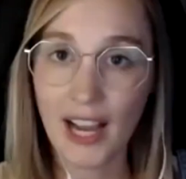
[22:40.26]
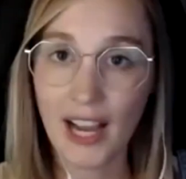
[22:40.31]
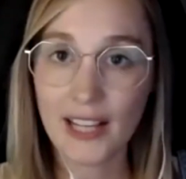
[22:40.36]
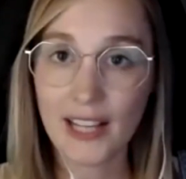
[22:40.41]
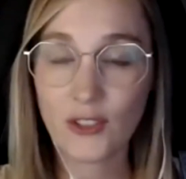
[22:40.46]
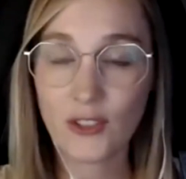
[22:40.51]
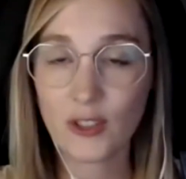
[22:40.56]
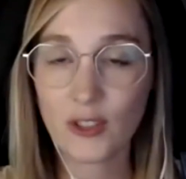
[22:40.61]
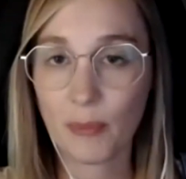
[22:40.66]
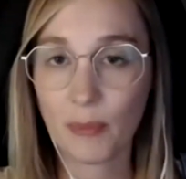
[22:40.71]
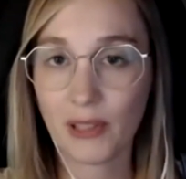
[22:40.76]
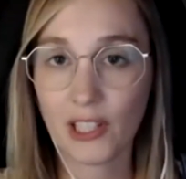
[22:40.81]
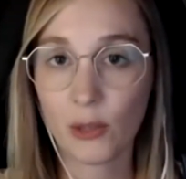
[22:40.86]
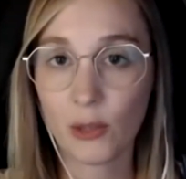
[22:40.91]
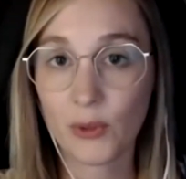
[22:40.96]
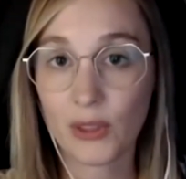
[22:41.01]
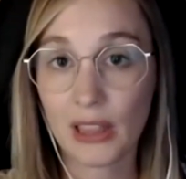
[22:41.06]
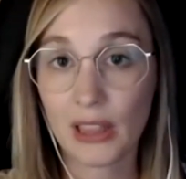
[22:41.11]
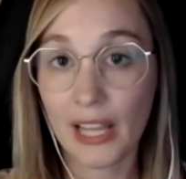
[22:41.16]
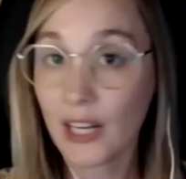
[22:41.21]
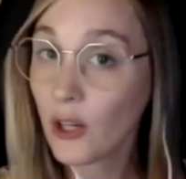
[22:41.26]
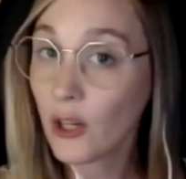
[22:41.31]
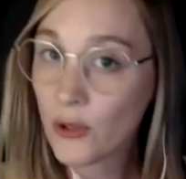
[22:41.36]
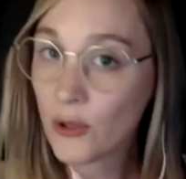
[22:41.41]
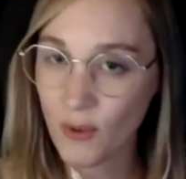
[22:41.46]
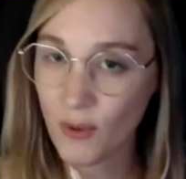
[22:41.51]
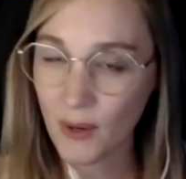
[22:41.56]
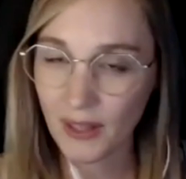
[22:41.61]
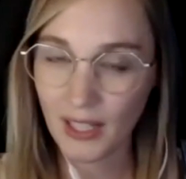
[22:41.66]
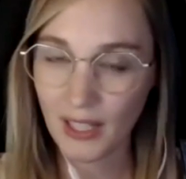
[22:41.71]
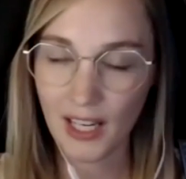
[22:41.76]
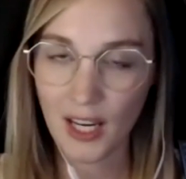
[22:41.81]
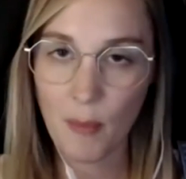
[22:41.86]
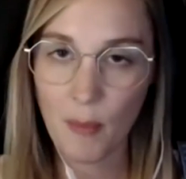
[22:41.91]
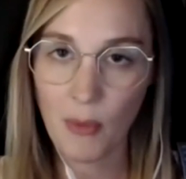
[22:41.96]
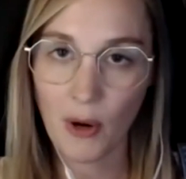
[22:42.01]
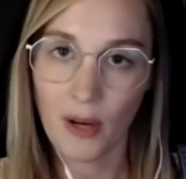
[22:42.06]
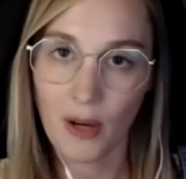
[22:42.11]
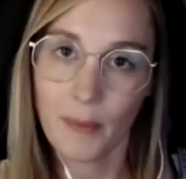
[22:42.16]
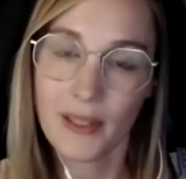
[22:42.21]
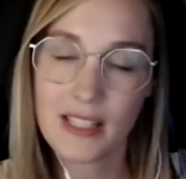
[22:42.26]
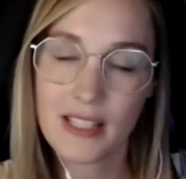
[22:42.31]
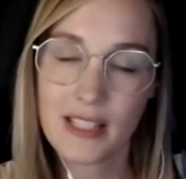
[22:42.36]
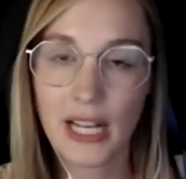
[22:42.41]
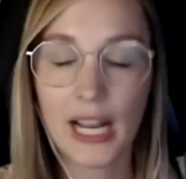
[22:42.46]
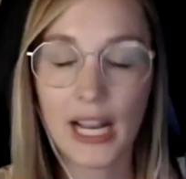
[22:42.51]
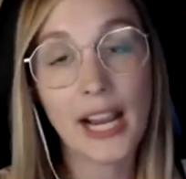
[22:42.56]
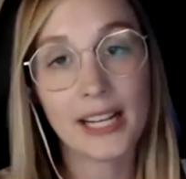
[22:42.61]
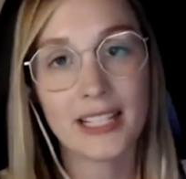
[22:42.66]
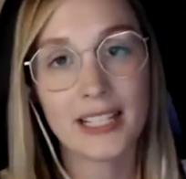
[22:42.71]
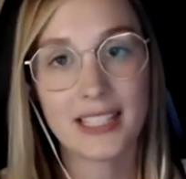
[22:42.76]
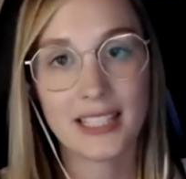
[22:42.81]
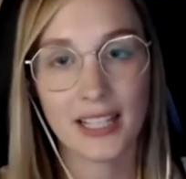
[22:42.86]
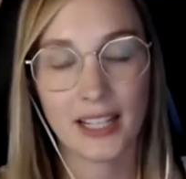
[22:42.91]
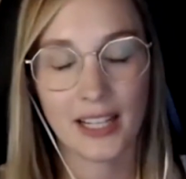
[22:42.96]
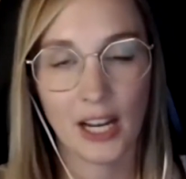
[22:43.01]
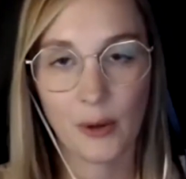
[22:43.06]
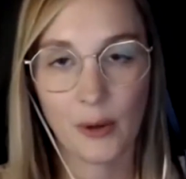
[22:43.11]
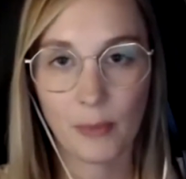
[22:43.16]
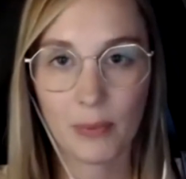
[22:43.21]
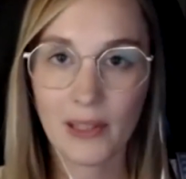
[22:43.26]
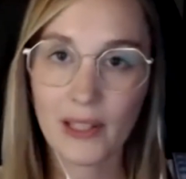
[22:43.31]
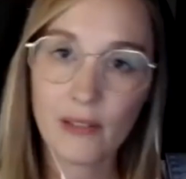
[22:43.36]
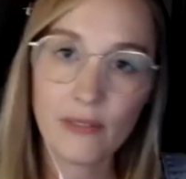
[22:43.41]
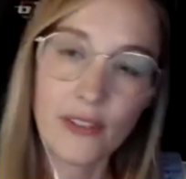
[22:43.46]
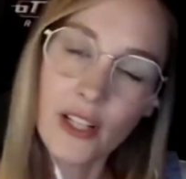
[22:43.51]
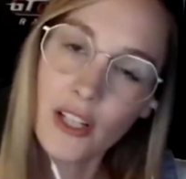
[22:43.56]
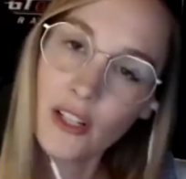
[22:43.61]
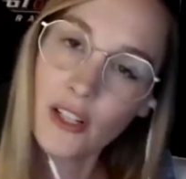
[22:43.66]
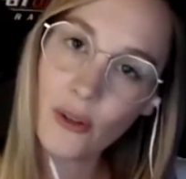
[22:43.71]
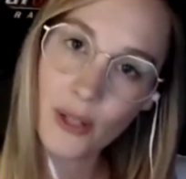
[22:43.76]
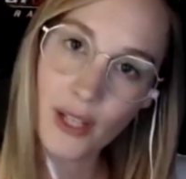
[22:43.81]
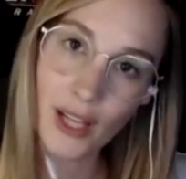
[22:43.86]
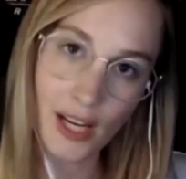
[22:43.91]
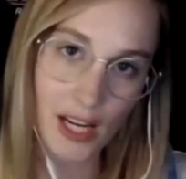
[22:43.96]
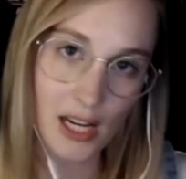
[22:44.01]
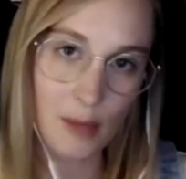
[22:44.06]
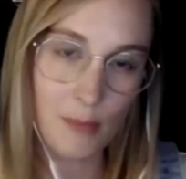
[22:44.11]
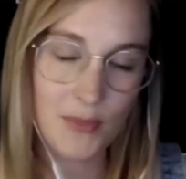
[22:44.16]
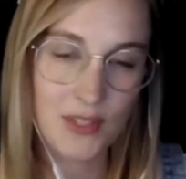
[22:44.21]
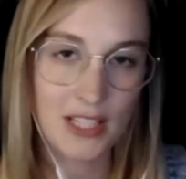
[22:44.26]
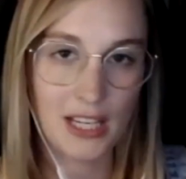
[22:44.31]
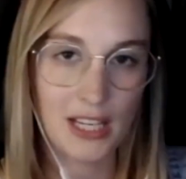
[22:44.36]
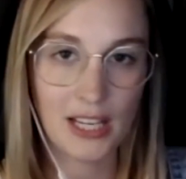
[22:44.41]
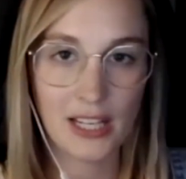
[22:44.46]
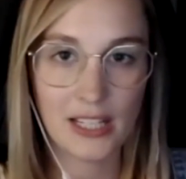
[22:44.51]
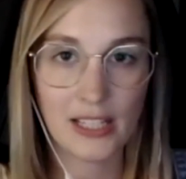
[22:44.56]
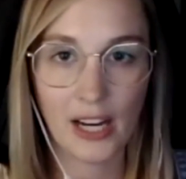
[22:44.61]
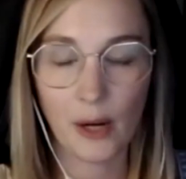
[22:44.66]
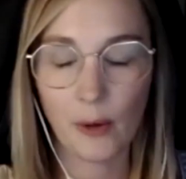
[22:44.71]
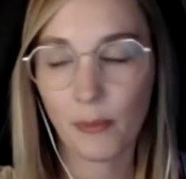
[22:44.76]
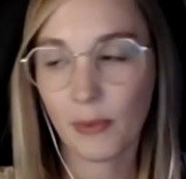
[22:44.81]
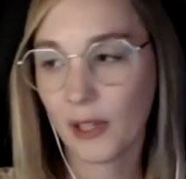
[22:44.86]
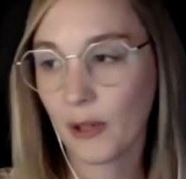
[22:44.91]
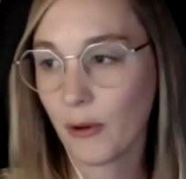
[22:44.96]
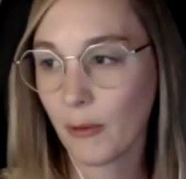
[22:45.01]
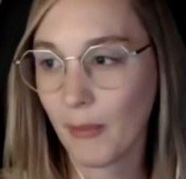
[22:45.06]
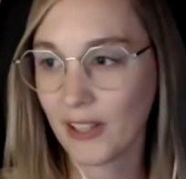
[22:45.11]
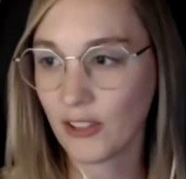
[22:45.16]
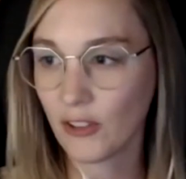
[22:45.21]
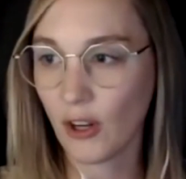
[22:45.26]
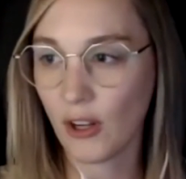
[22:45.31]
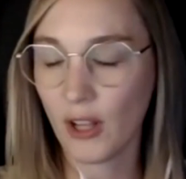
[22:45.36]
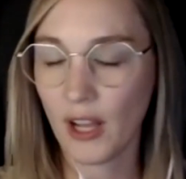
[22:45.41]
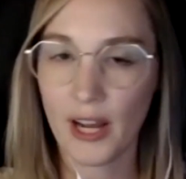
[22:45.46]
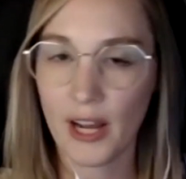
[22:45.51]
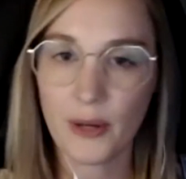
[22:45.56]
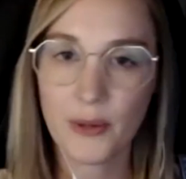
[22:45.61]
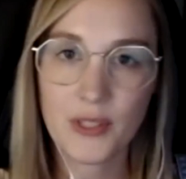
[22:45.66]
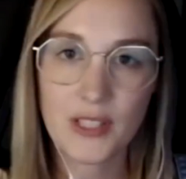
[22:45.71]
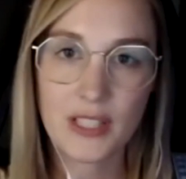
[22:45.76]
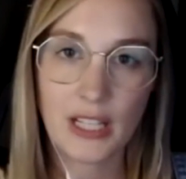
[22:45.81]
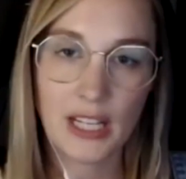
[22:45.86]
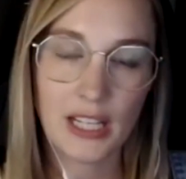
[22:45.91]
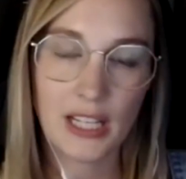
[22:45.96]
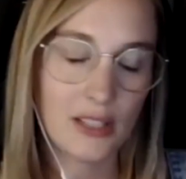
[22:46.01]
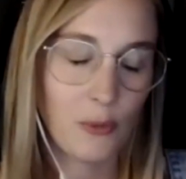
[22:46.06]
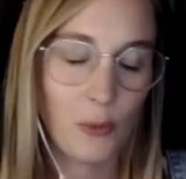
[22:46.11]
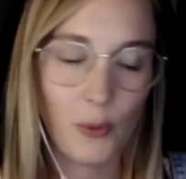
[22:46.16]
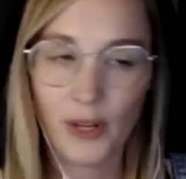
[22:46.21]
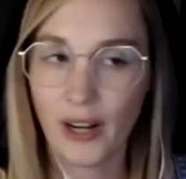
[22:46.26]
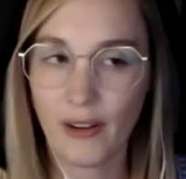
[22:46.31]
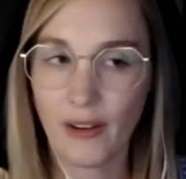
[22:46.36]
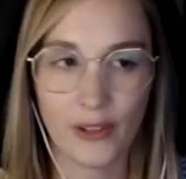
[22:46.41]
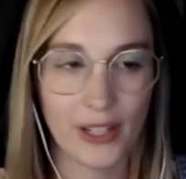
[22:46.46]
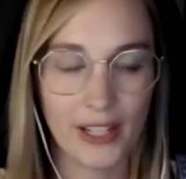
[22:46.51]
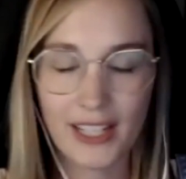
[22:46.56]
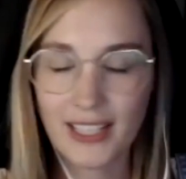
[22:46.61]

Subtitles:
used to play with Legos one day and Barbies the next, and I would play video games and I would play with my dollhouse and whatever.